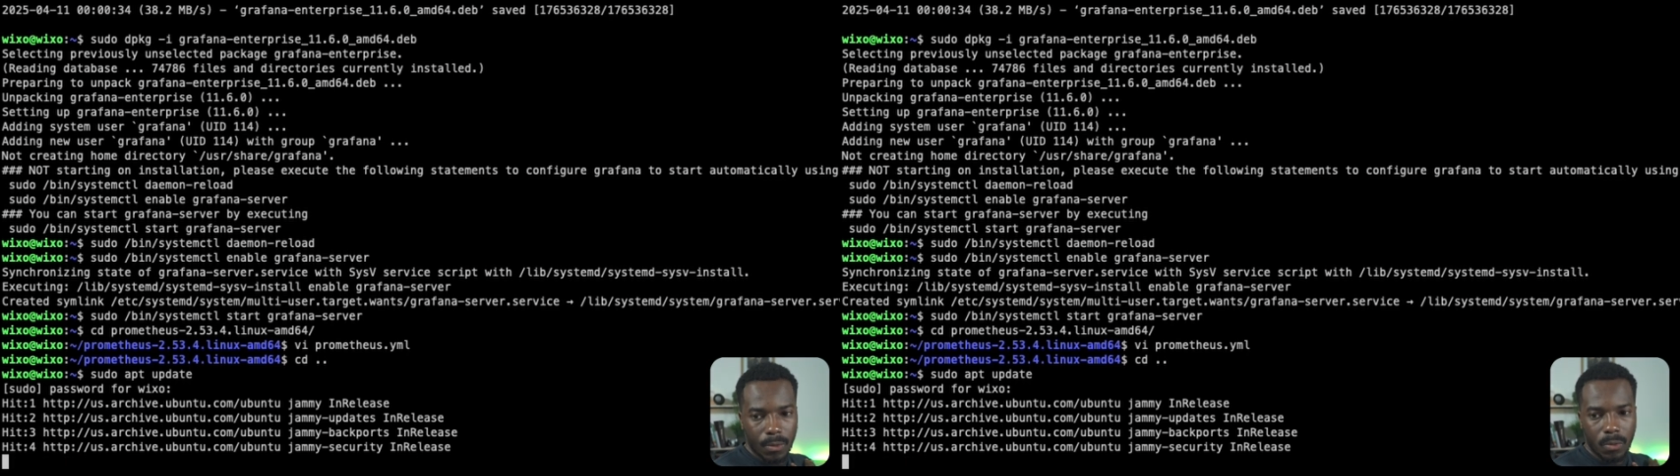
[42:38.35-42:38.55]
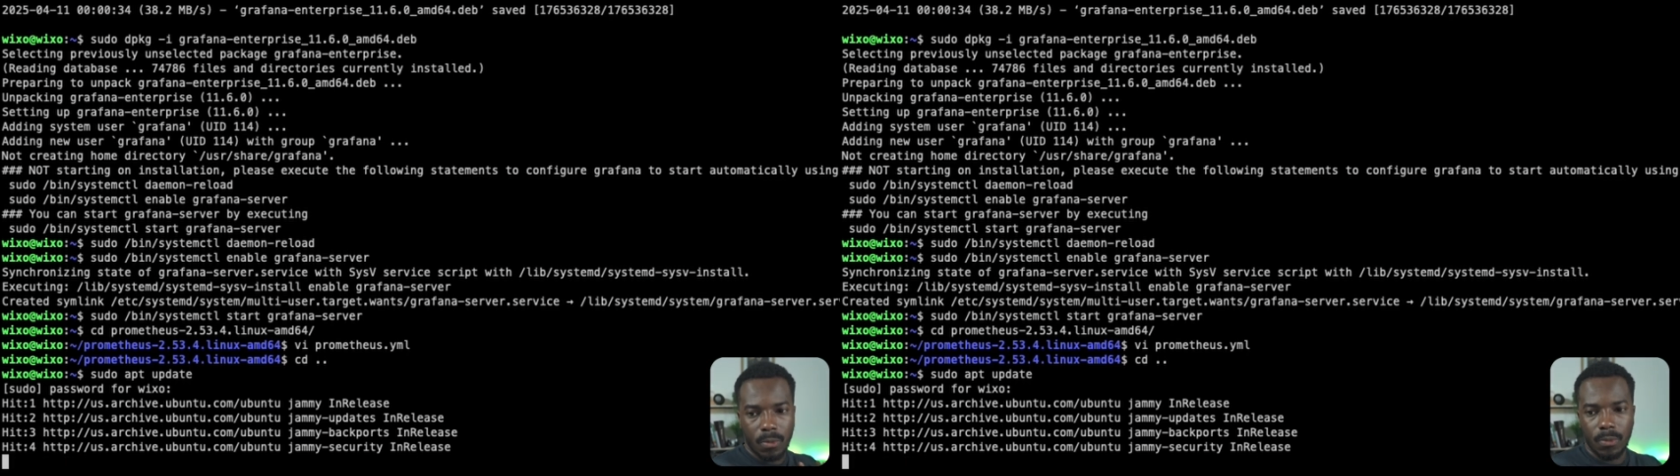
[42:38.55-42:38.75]

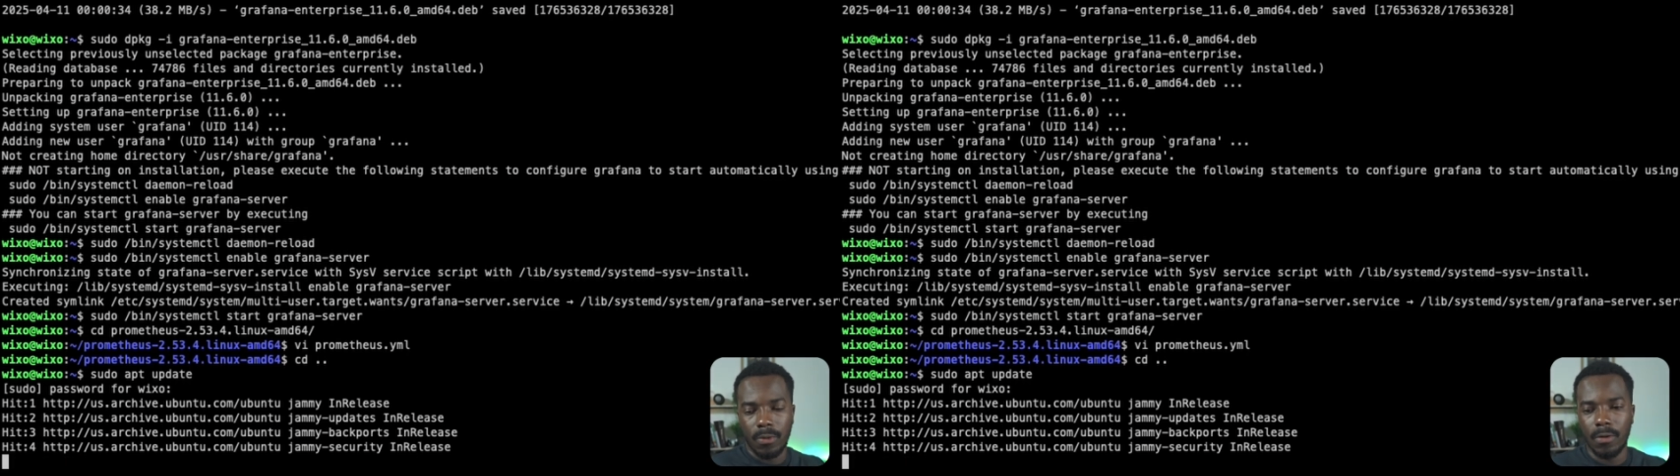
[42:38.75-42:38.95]
Ooh.